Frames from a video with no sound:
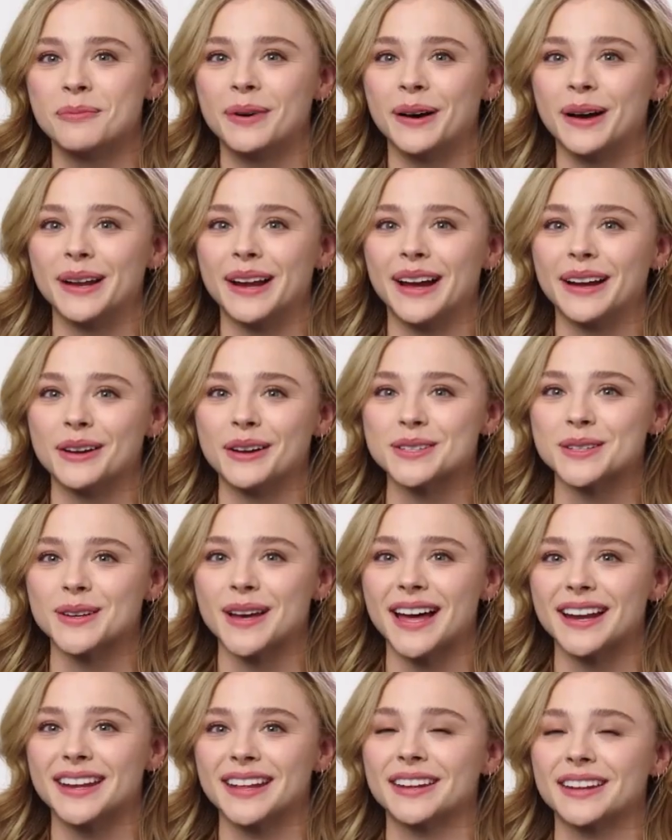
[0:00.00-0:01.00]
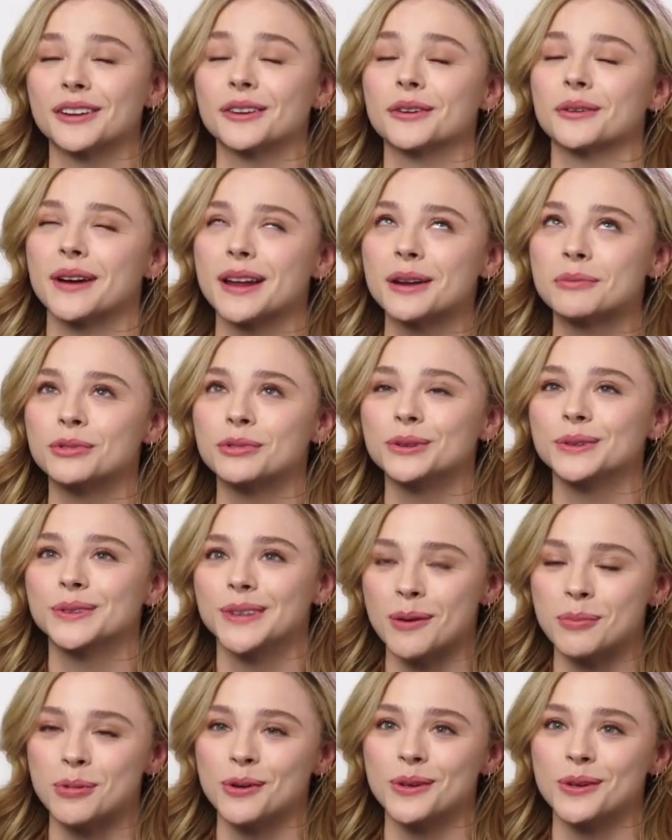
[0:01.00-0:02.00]
But I also had an incredible
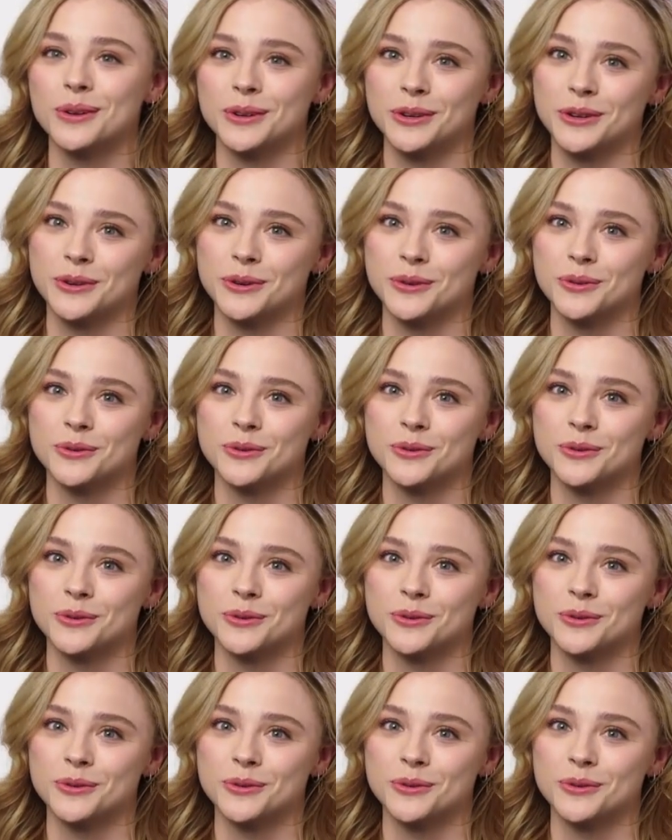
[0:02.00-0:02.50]
double who